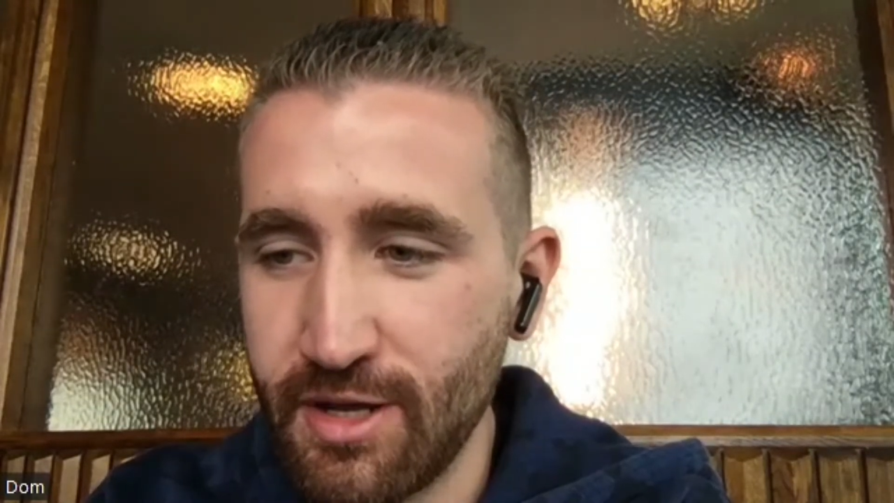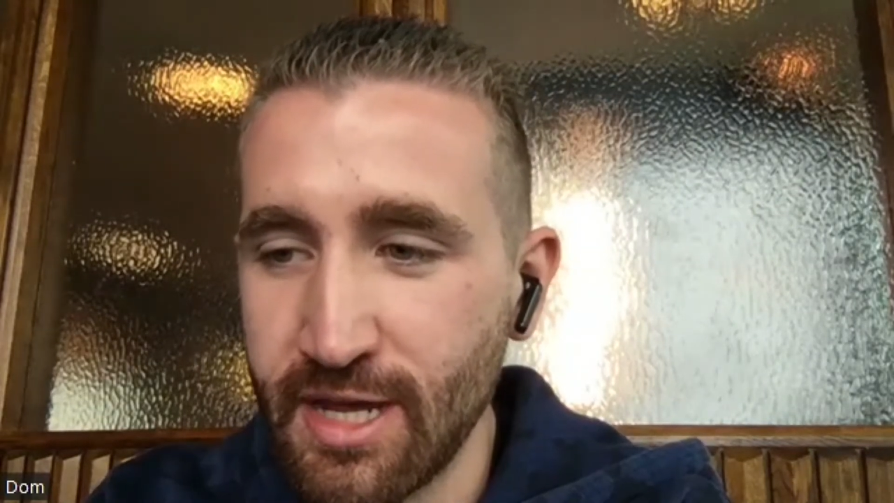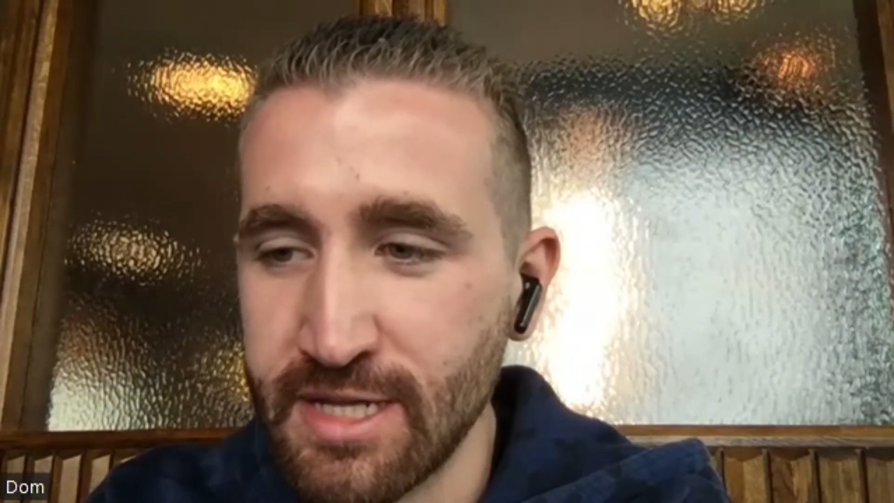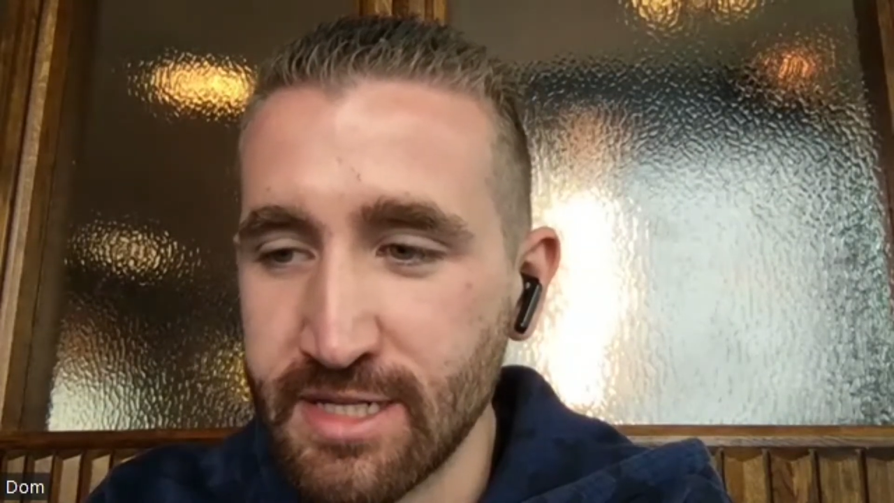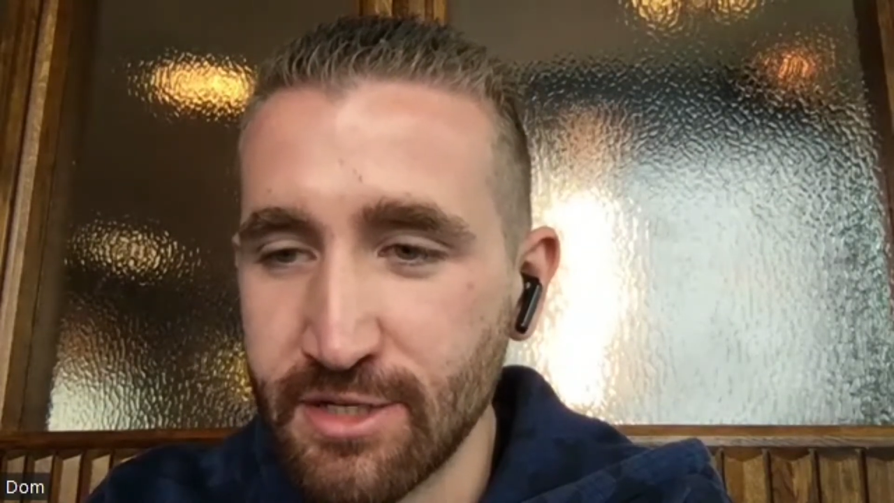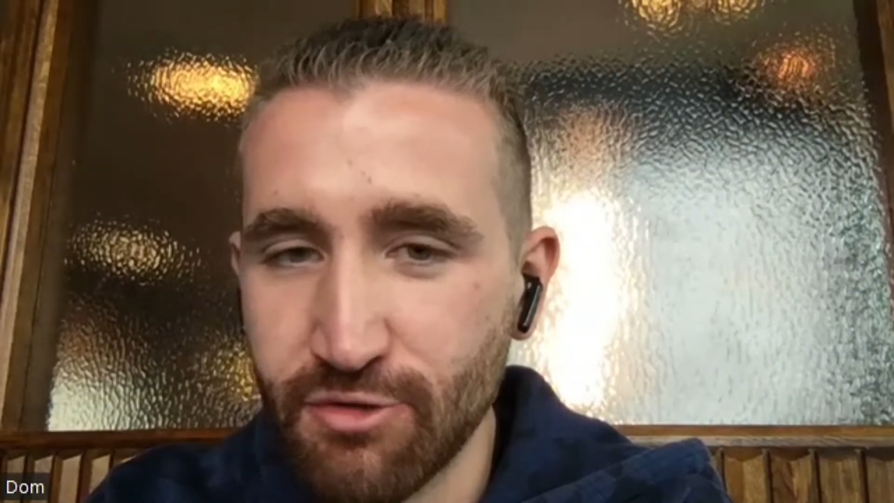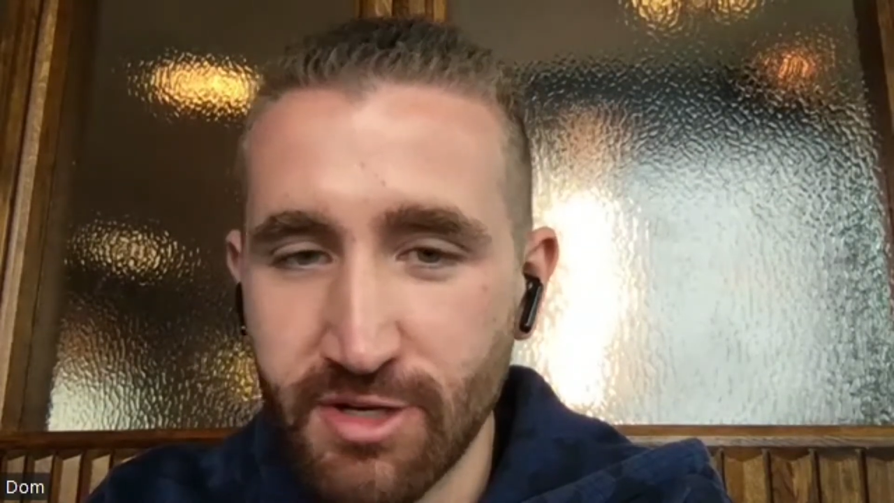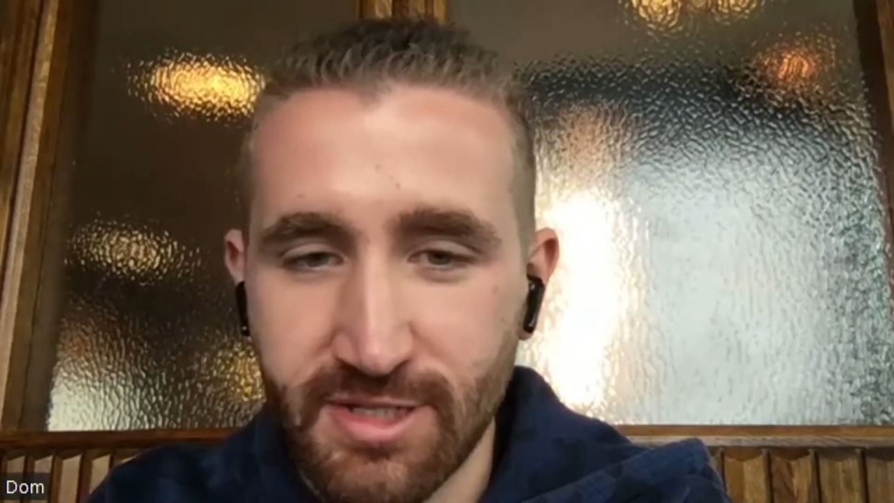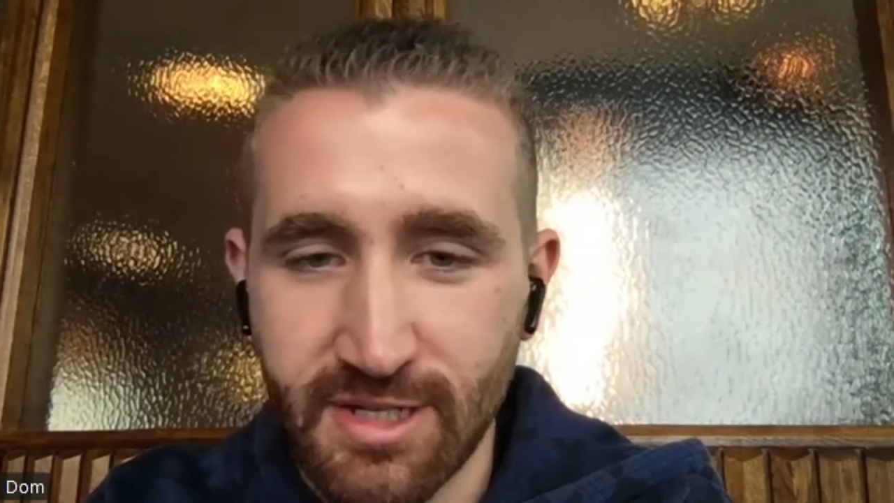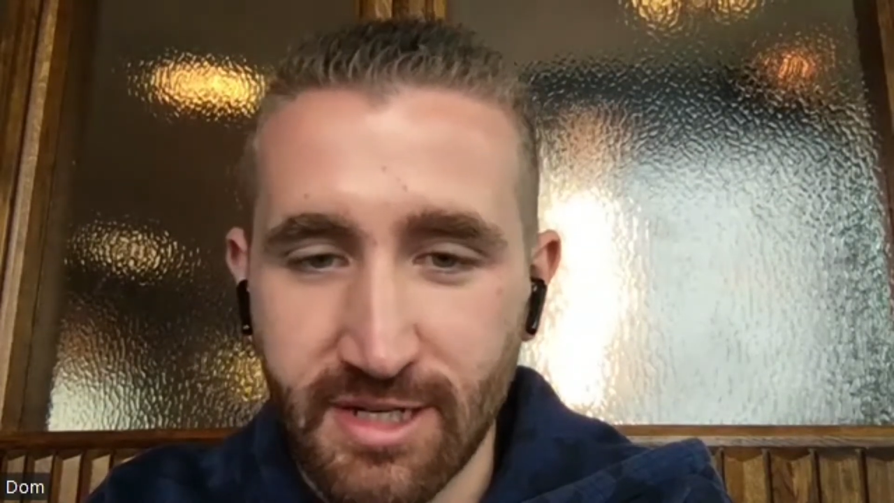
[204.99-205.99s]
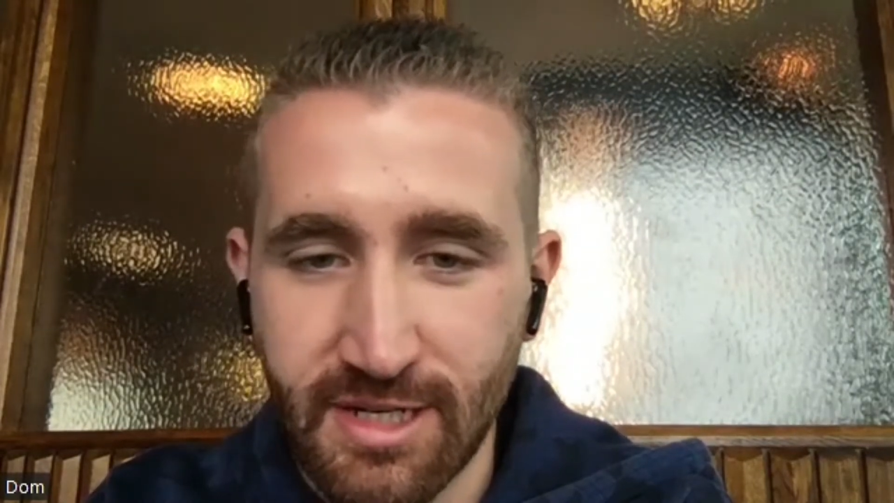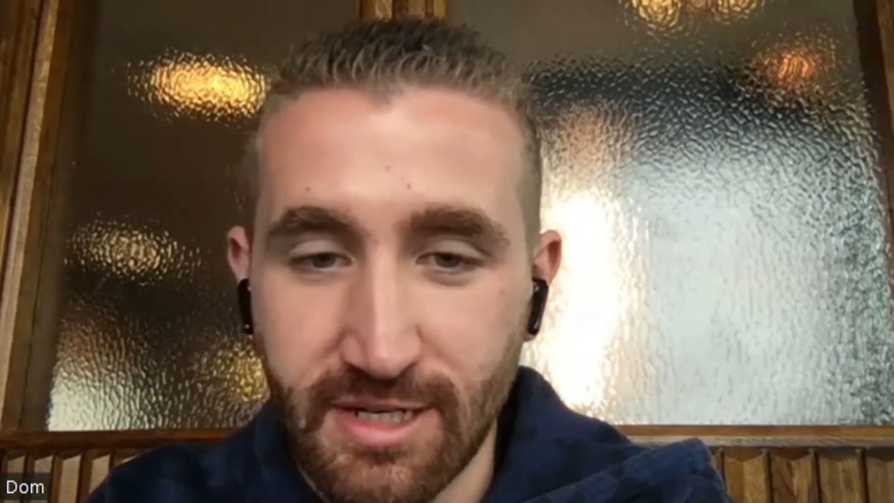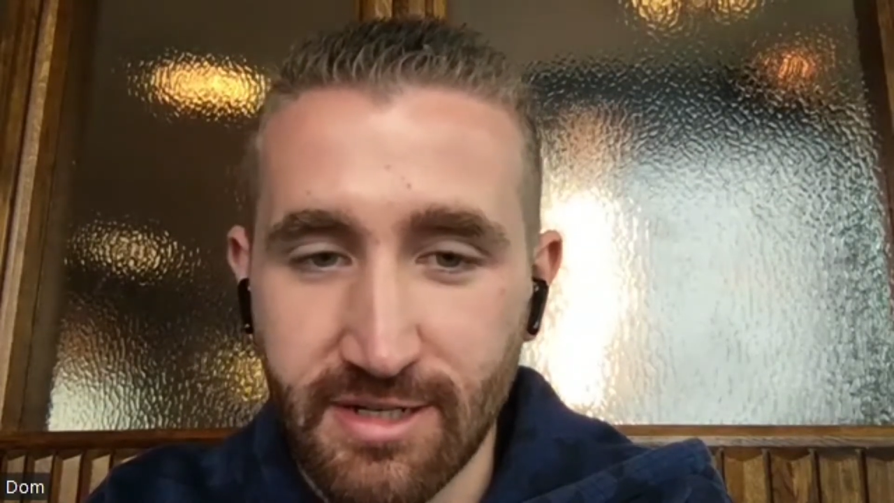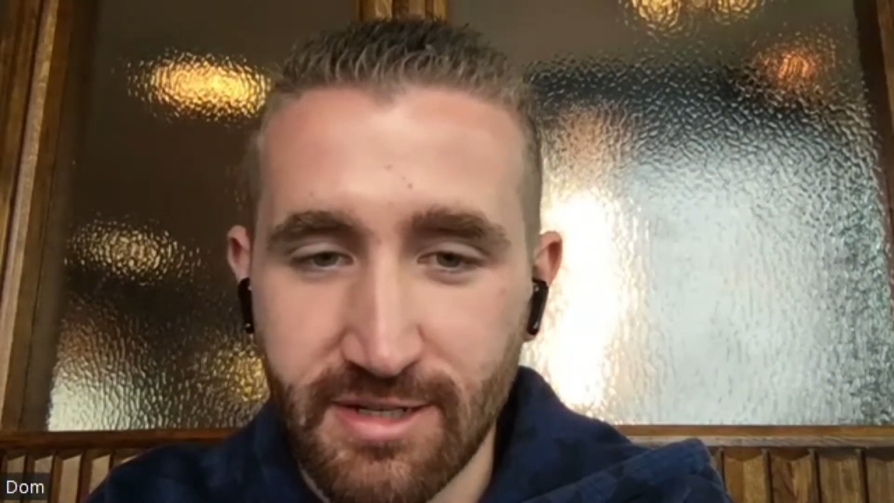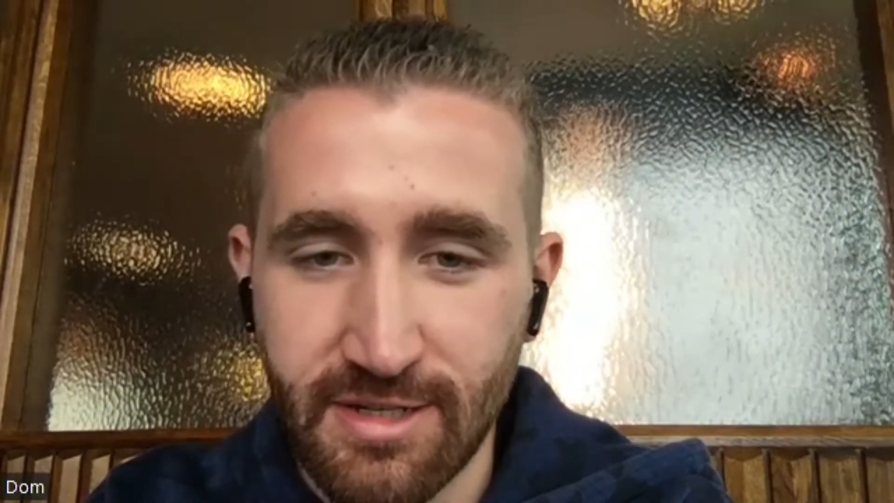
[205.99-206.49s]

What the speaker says: is interested in